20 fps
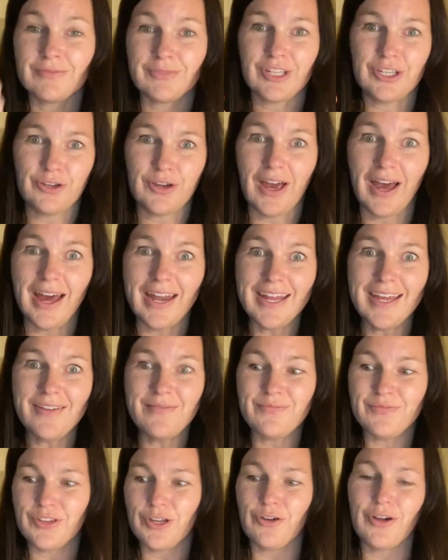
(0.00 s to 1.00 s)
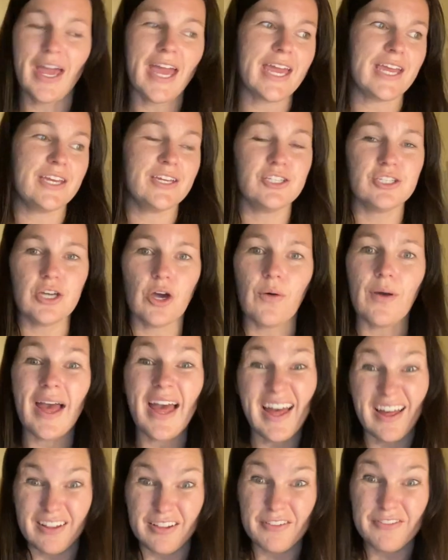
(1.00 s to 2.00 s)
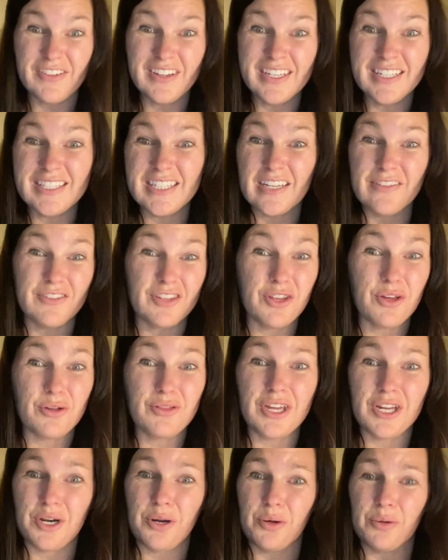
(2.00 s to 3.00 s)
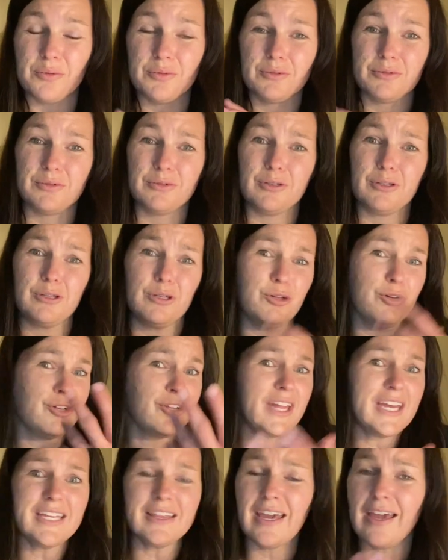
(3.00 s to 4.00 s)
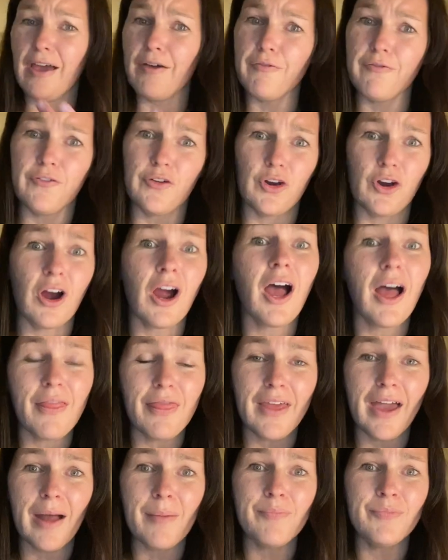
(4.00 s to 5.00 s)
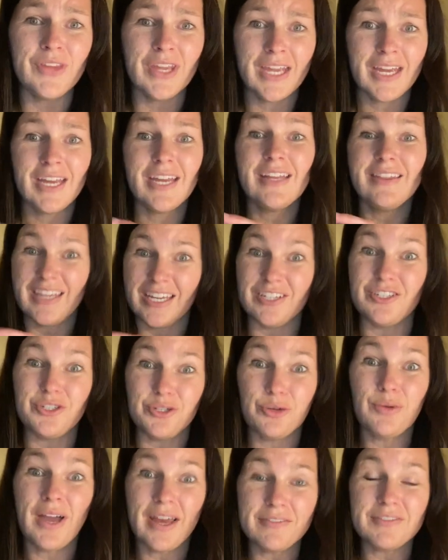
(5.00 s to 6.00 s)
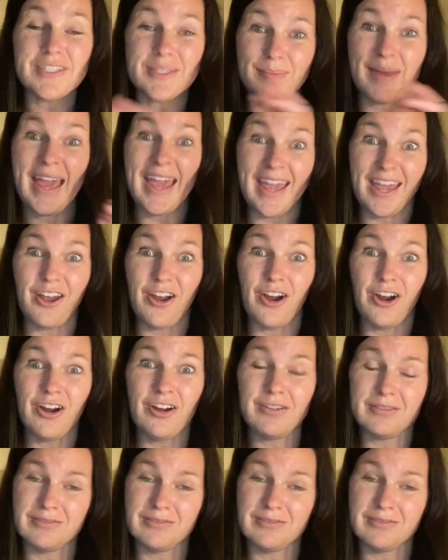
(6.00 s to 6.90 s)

Got it? Okay, so elephants, even though they don't look like they have fur on them, they do have some hair